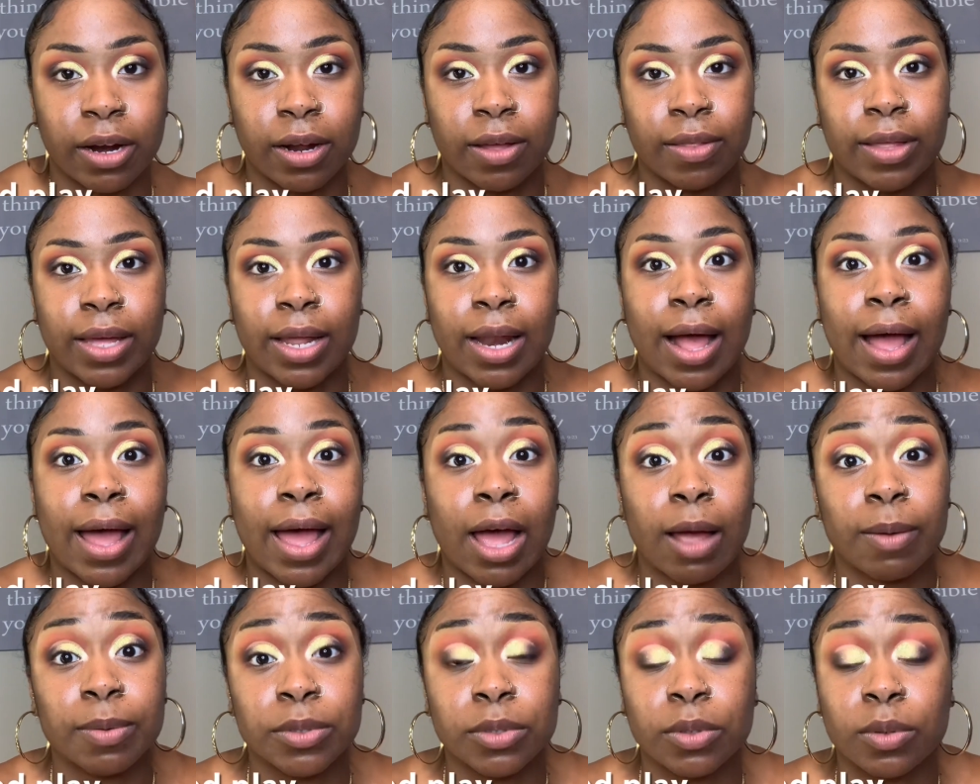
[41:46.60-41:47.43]
that I
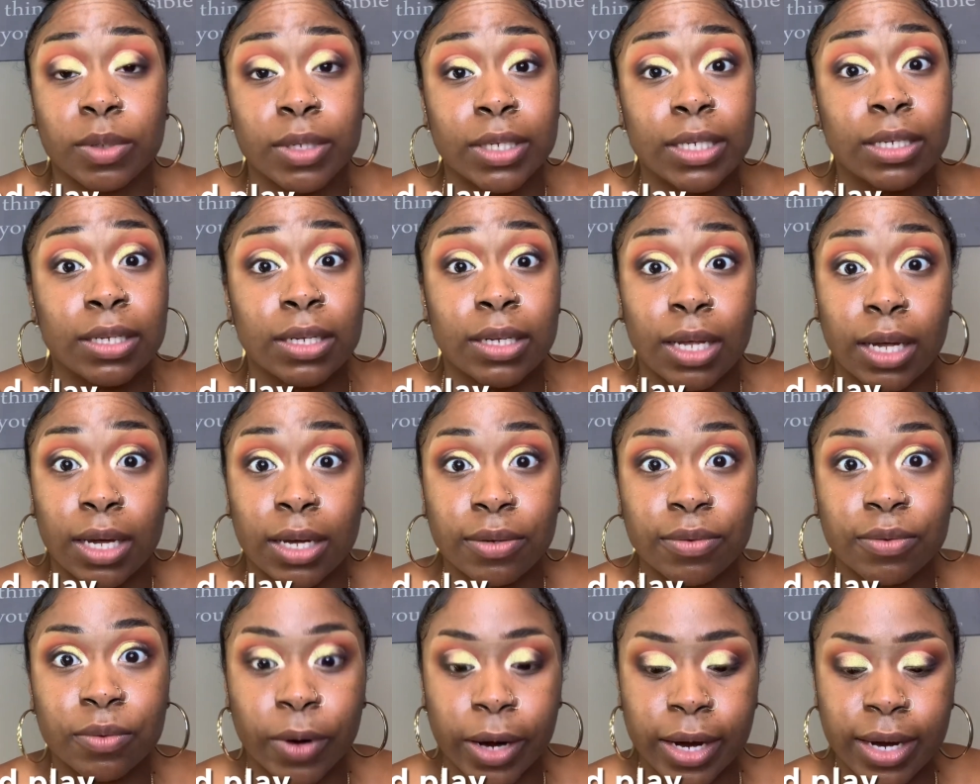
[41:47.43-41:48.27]
absolutely
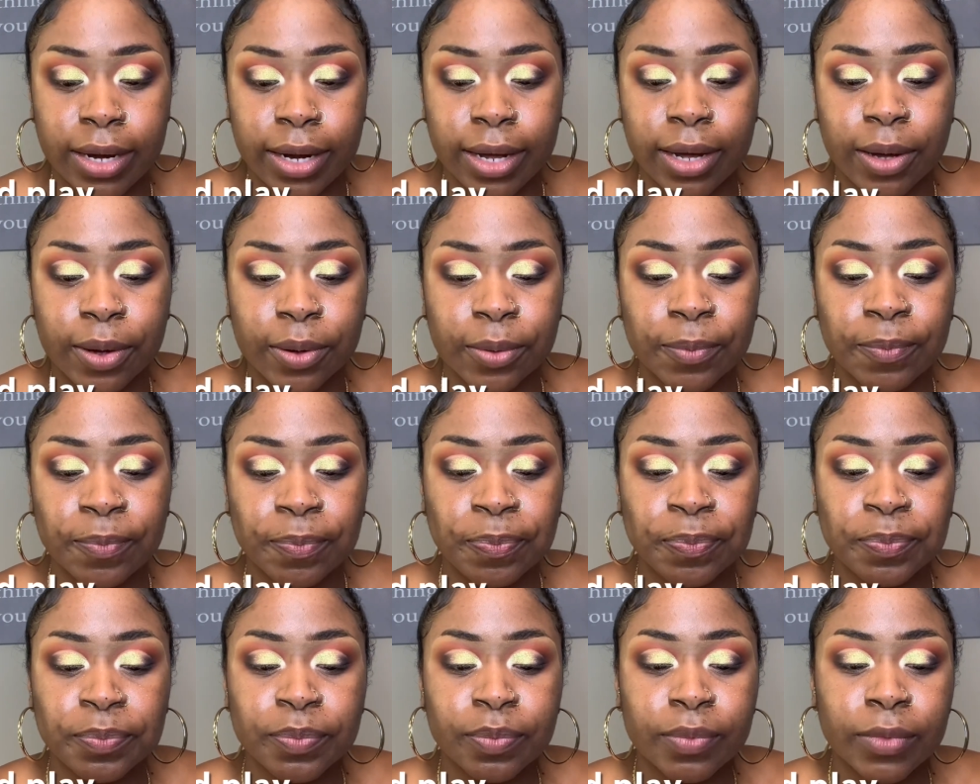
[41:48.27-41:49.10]
love right now.
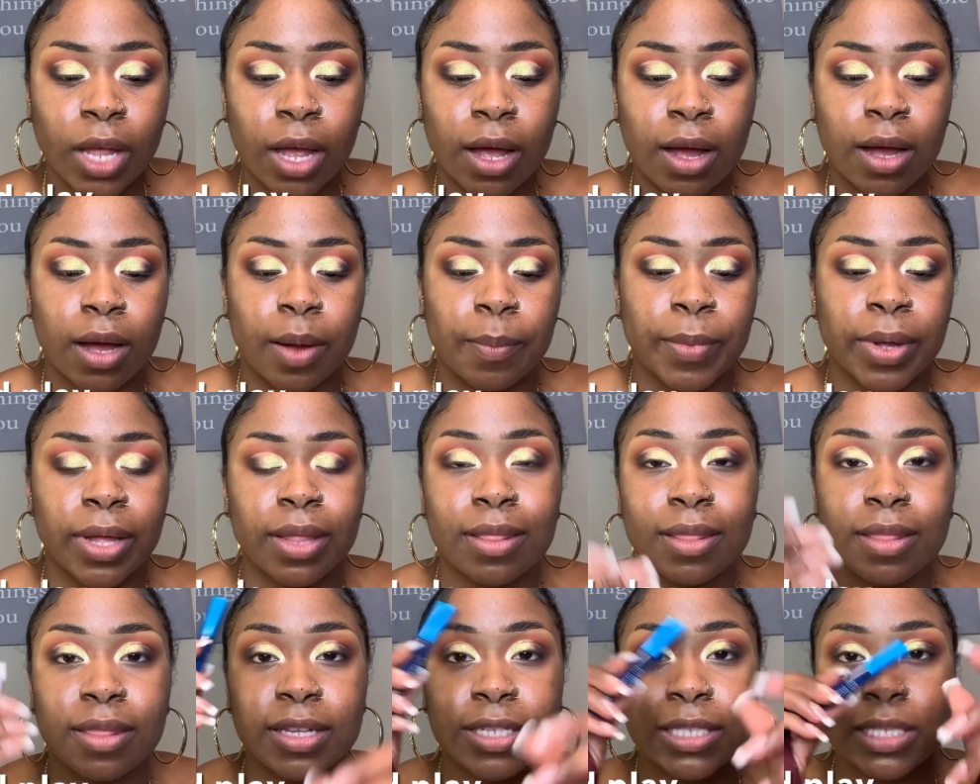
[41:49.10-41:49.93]

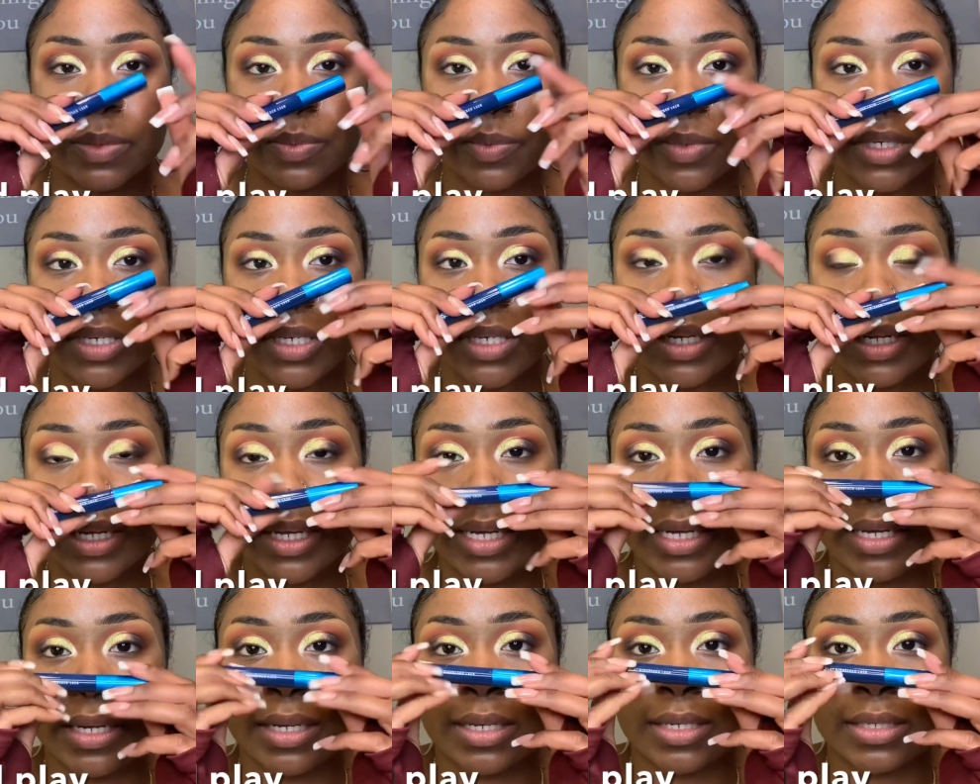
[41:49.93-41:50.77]
This one
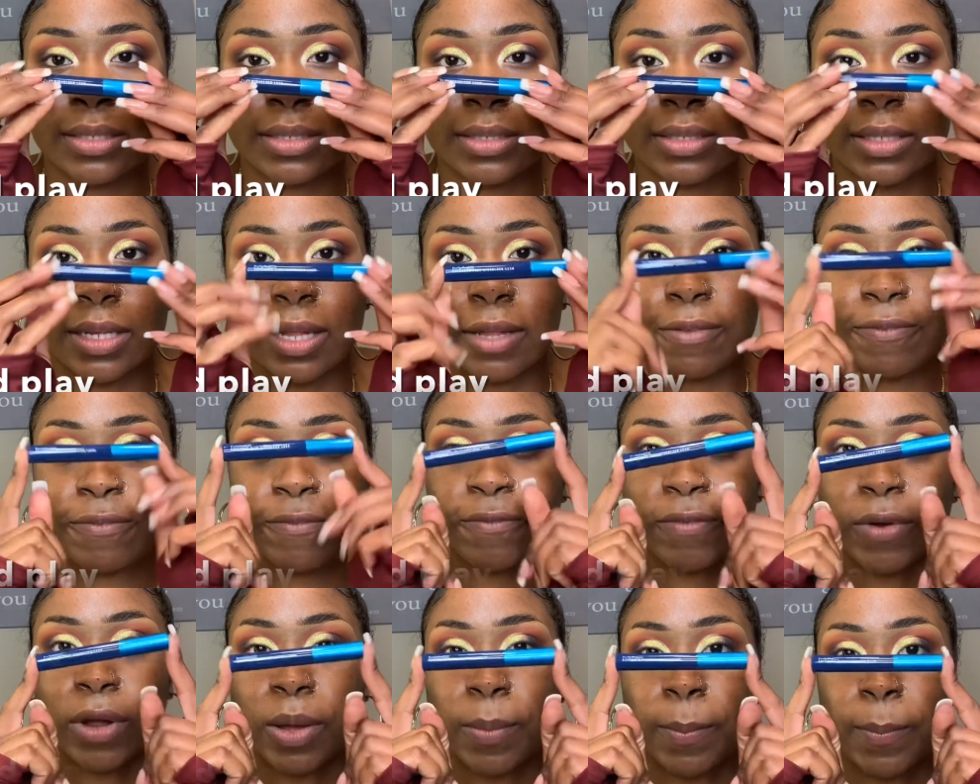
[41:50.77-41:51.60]
is
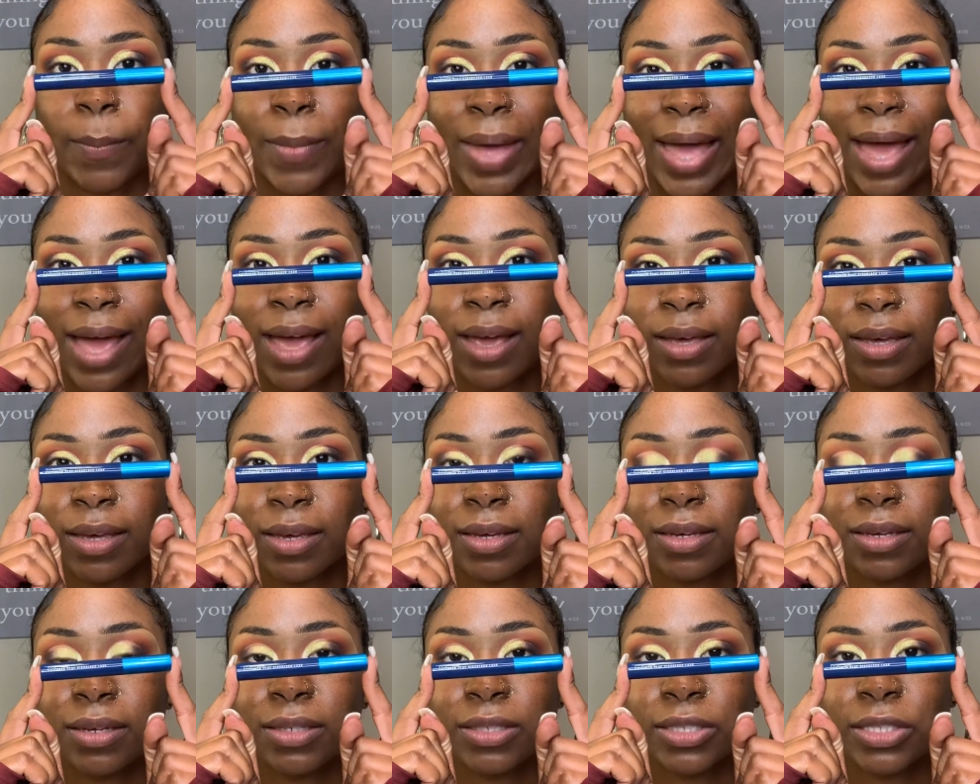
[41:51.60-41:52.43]
from MAC.
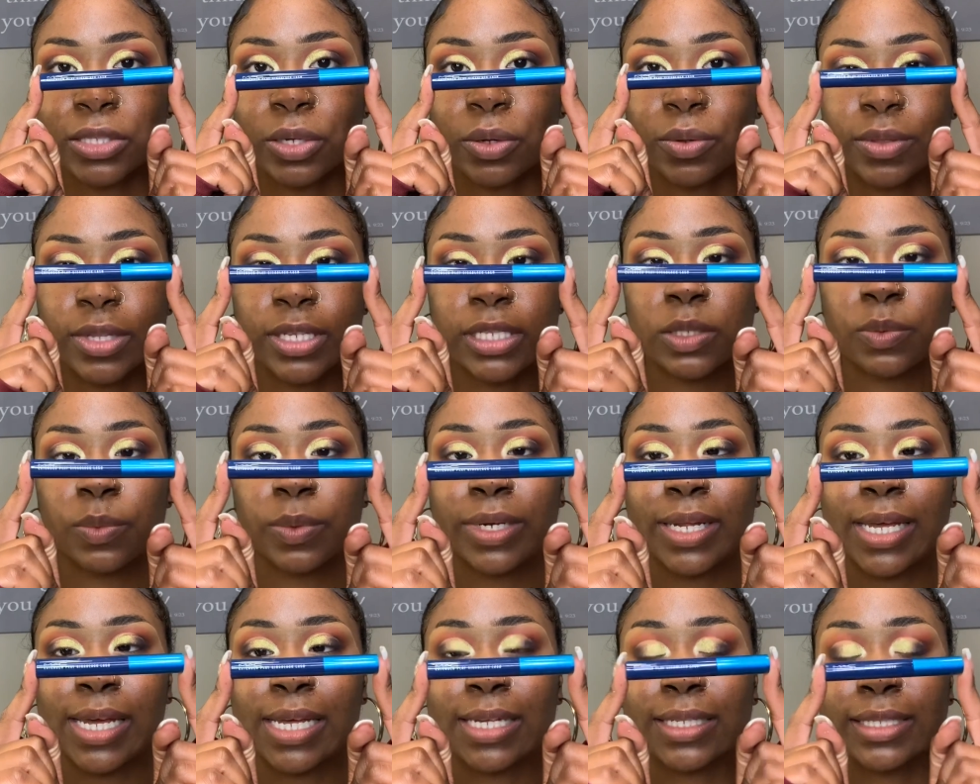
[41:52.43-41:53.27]
So this
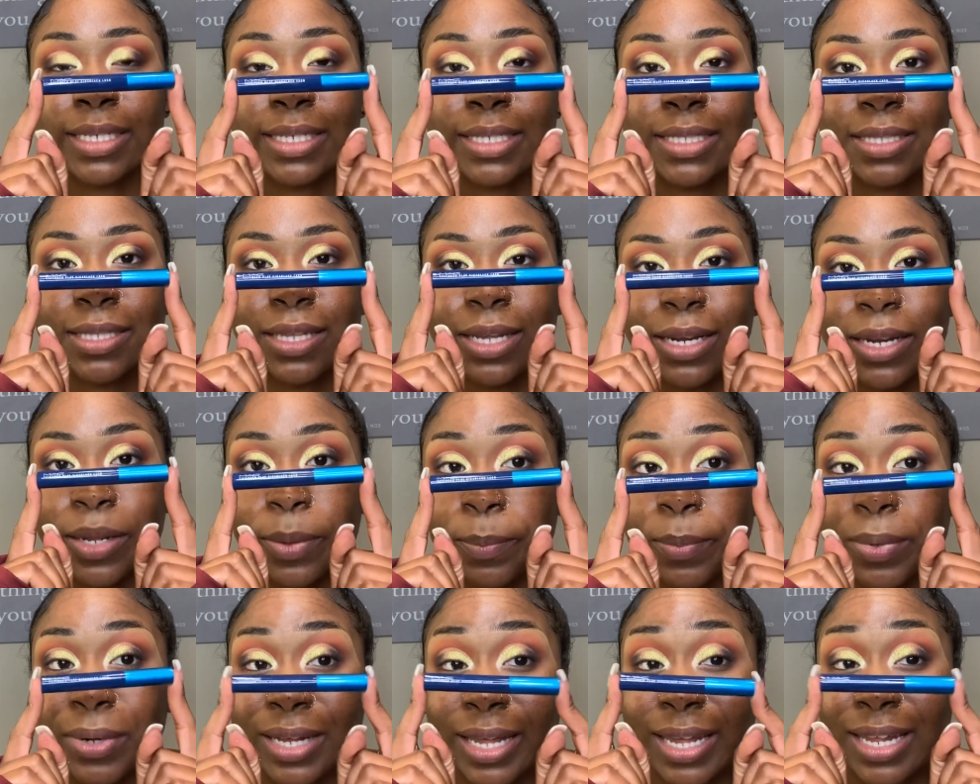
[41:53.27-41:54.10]
one is
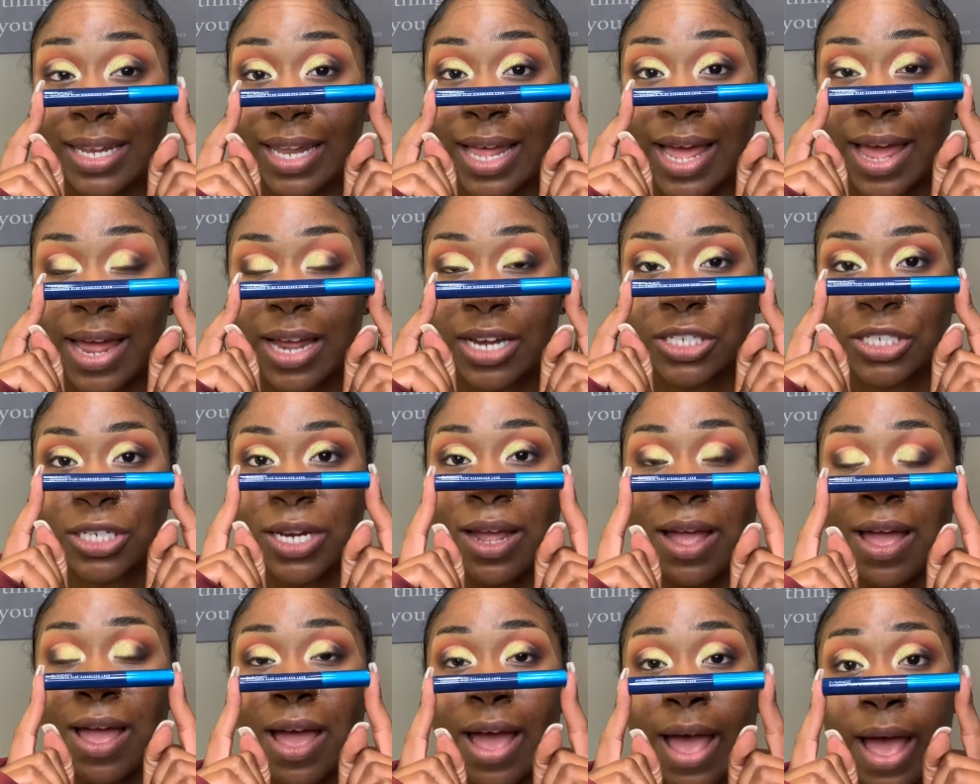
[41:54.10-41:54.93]
Extended Play Lash.
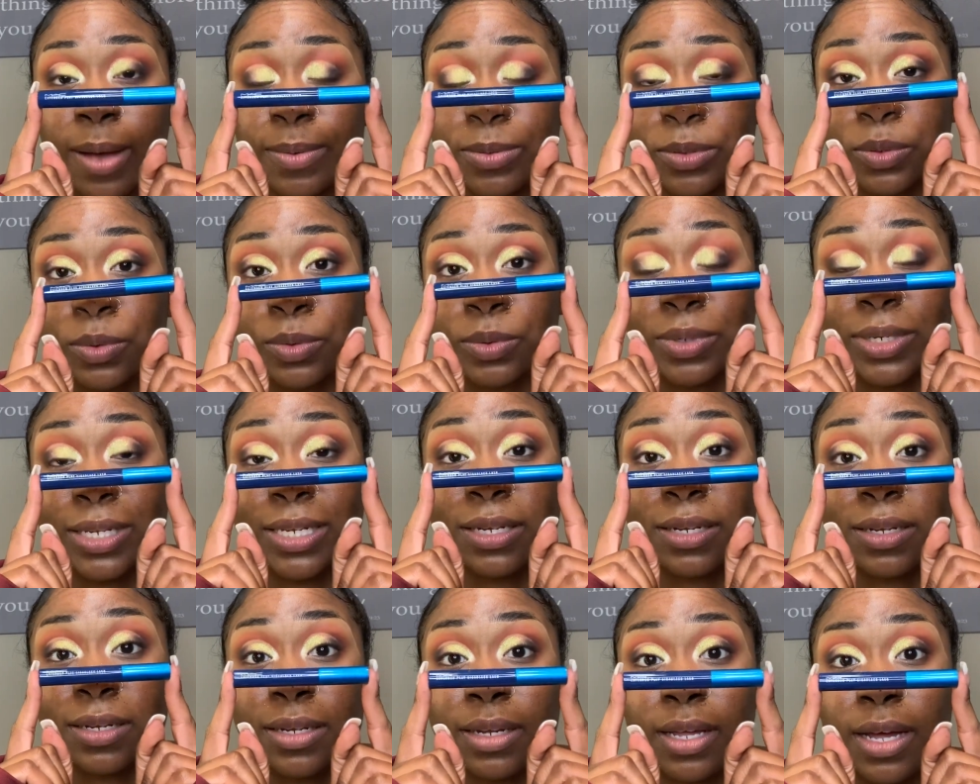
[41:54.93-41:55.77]
Absolutely
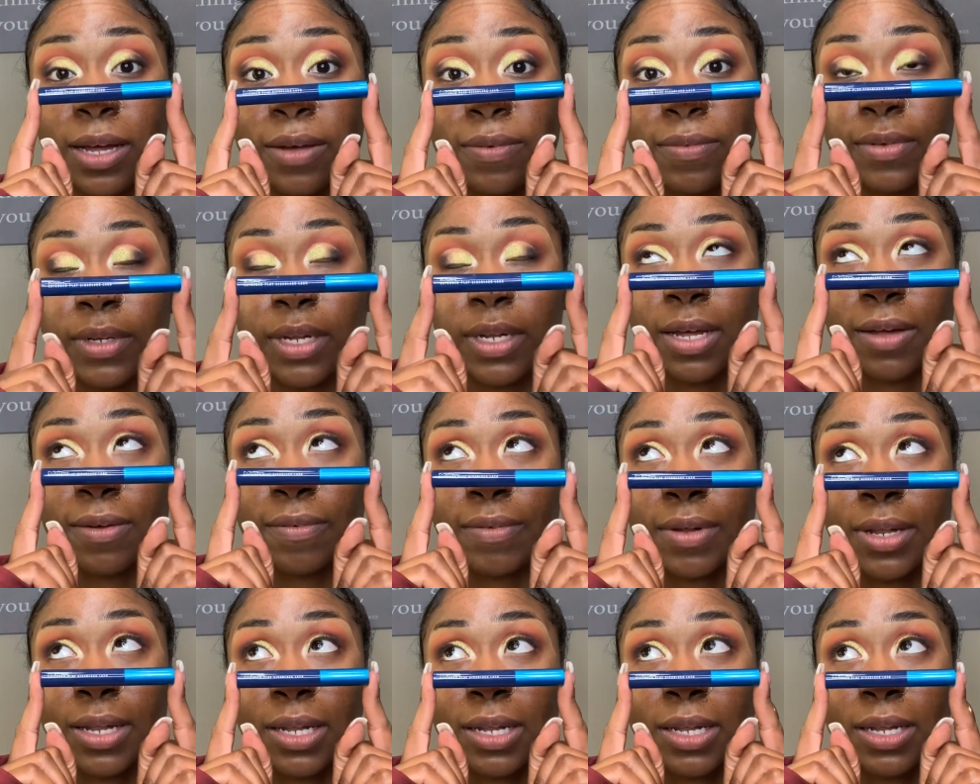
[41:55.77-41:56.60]
love, love,
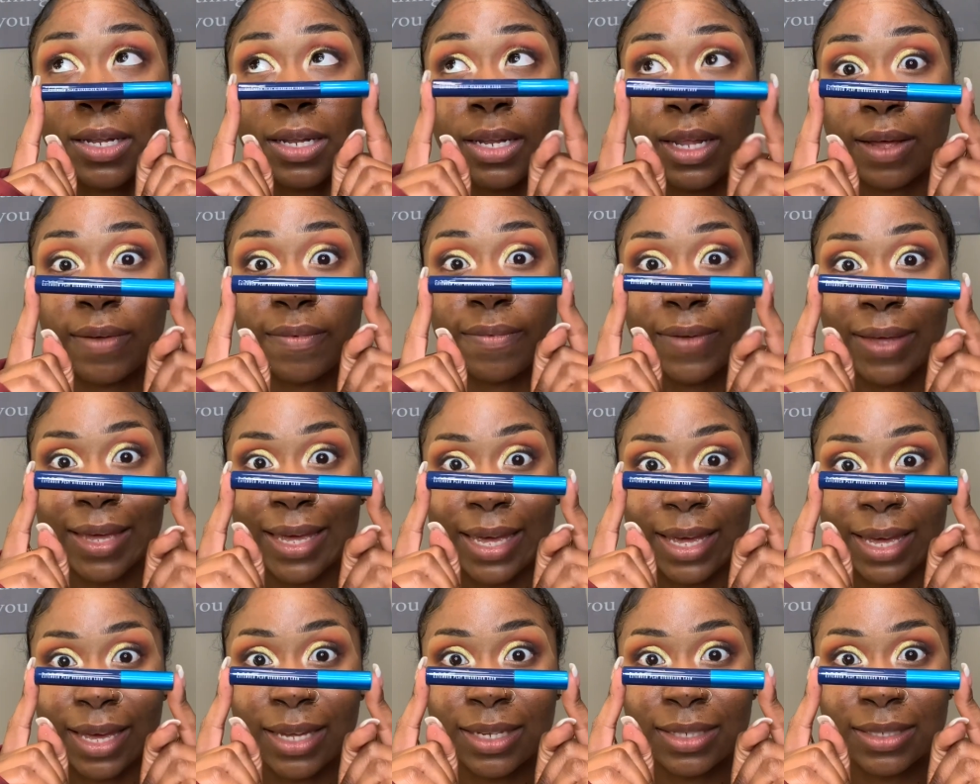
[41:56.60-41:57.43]
love
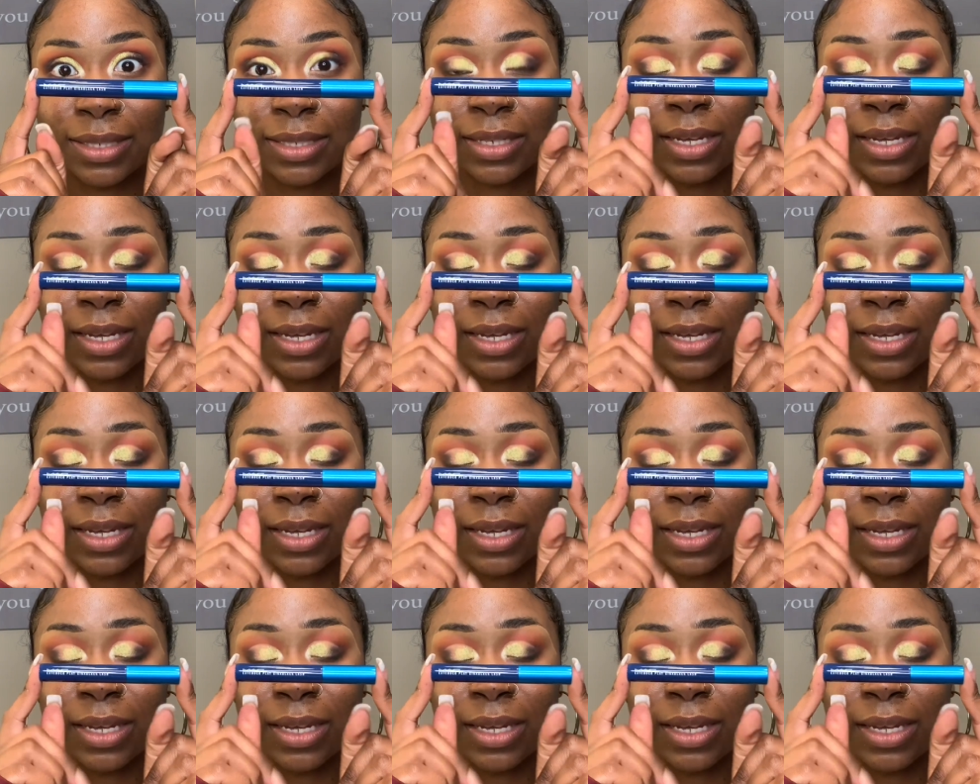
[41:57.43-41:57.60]
it.